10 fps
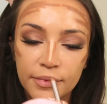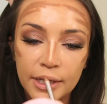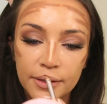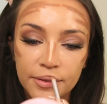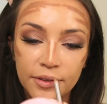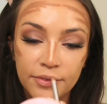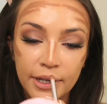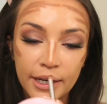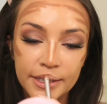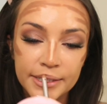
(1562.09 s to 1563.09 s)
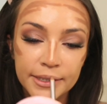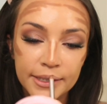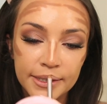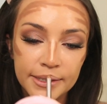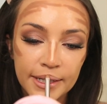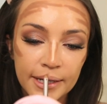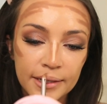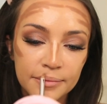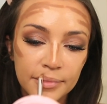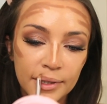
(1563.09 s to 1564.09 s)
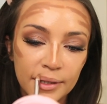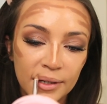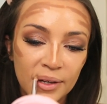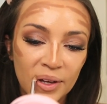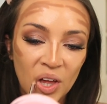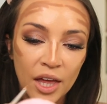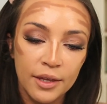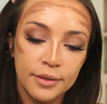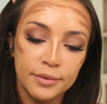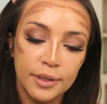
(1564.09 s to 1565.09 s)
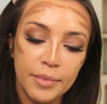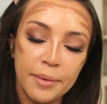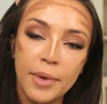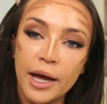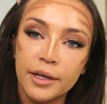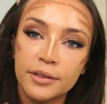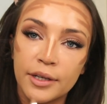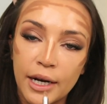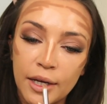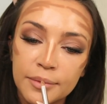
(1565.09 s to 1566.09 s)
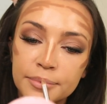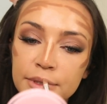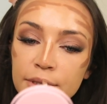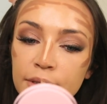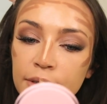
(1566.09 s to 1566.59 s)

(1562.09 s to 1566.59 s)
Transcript: I don't know if it actually does that, but in my mind it helps.